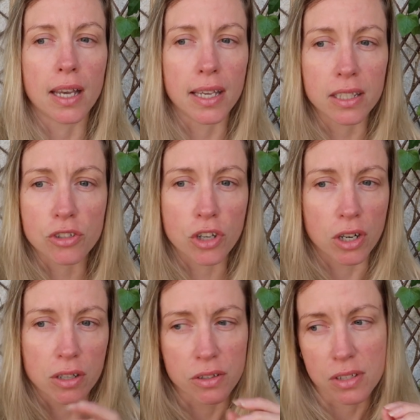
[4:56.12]

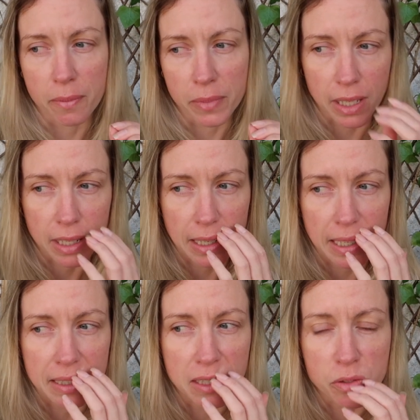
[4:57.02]
intern or something.
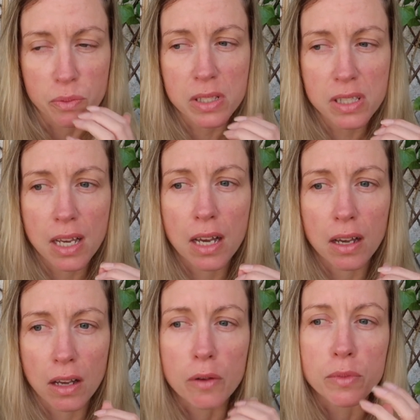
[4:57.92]
Like, this was
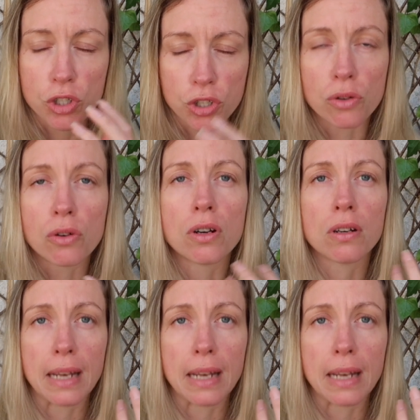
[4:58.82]
a mature